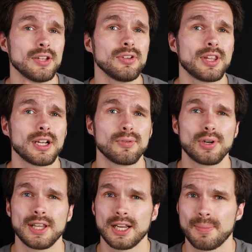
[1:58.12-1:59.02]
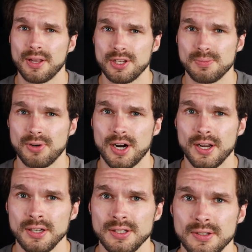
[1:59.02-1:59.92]
another thing I really like about this
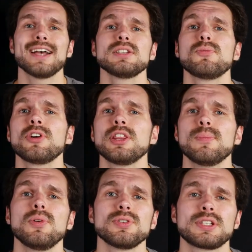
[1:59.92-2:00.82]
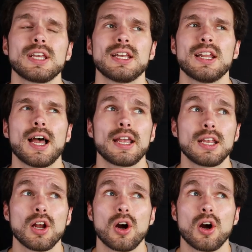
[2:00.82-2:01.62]
product, as I'm wearing the Moleskin, I can